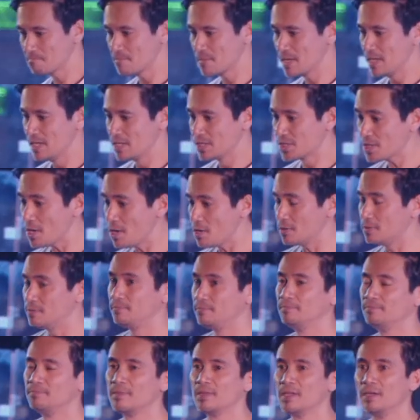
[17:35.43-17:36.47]
So,
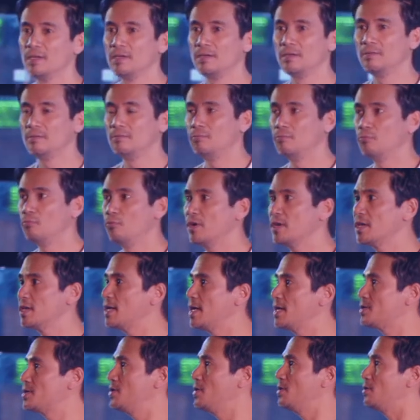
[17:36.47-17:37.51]
what did
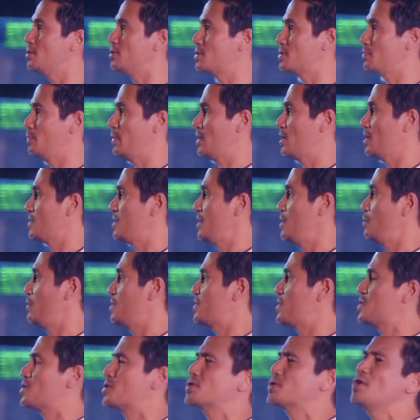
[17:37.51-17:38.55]
they do? Because he was
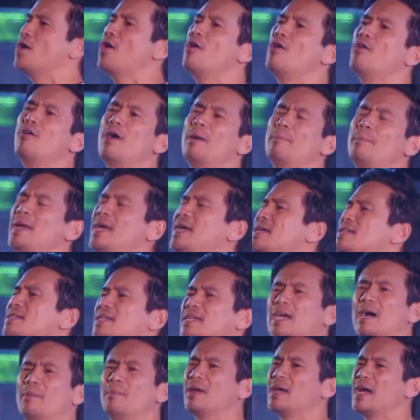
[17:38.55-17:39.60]
so amazing.
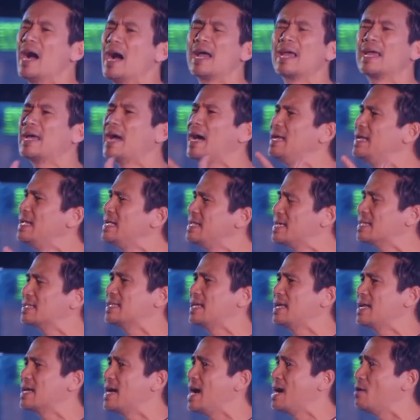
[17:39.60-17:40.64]
I mean, ang galing niya
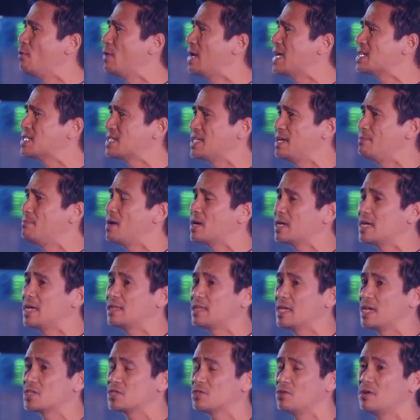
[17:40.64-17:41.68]
talaga. Wala silang
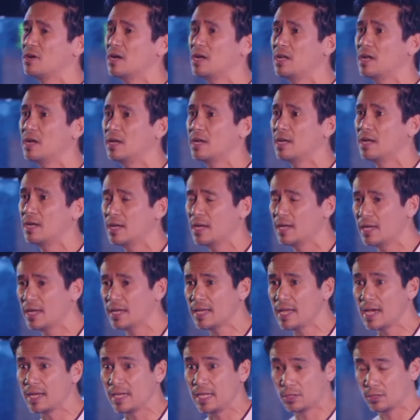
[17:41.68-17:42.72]
makita. So, ang
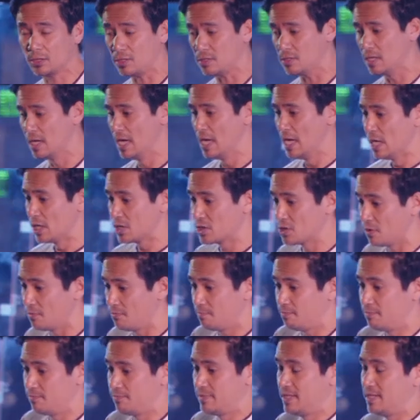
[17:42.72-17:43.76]
nangyari ito.
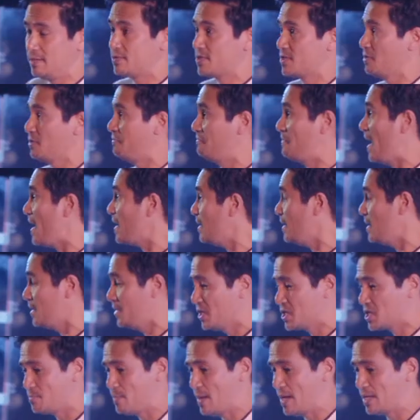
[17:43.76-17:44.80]
So finally,
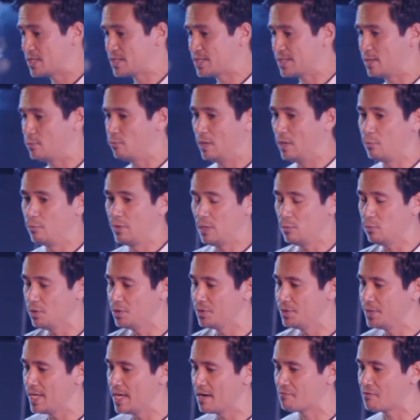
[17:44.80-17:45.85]
this man said, well, we will
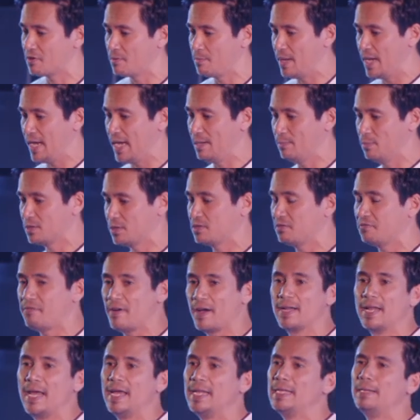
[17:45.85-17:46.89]
never be able to
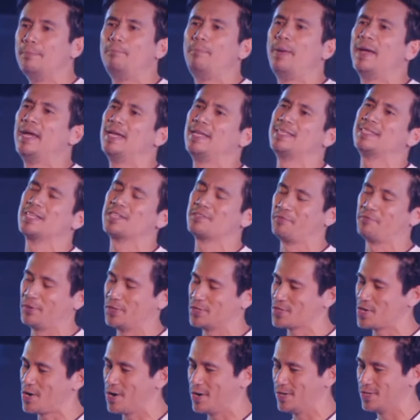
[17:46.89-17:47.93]
find any basis for
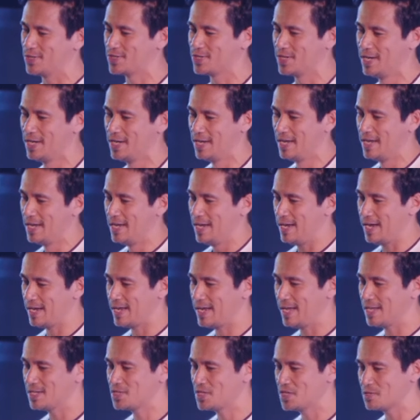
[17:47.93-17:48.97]
charge
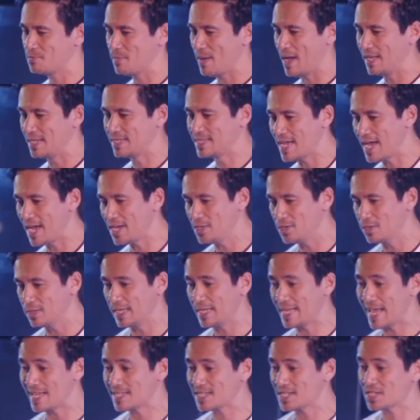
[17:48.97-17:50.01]
against this man, Daniel. It
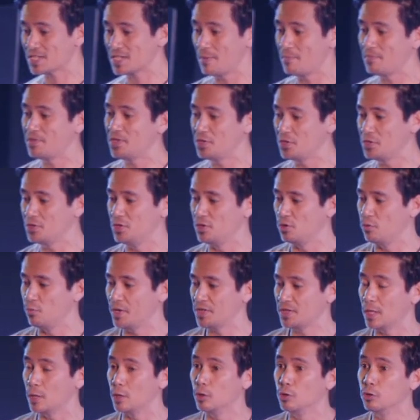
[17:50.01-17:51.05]
has something to do with
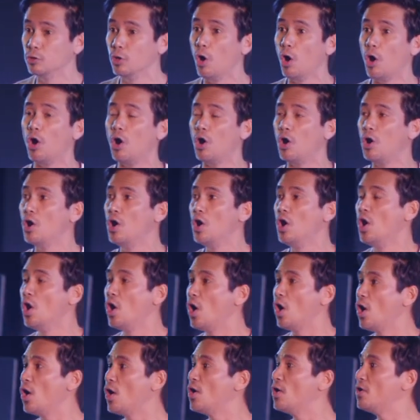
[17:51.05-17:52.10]
the law
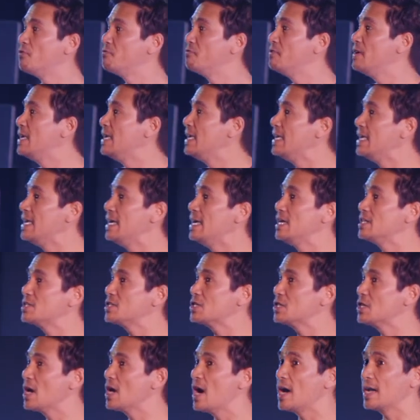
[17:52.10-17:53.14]
of his
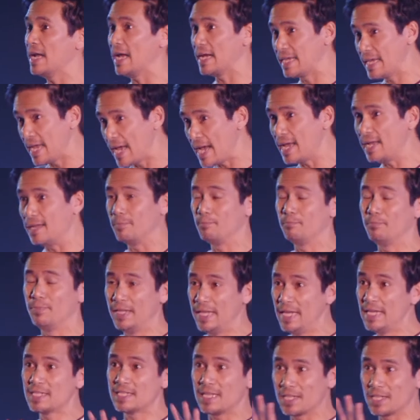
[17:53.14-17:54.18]
God. Again,
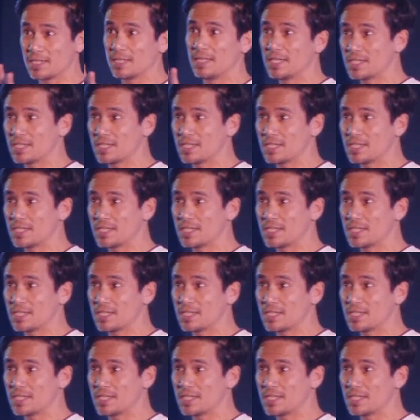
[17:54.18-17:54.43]
please, let's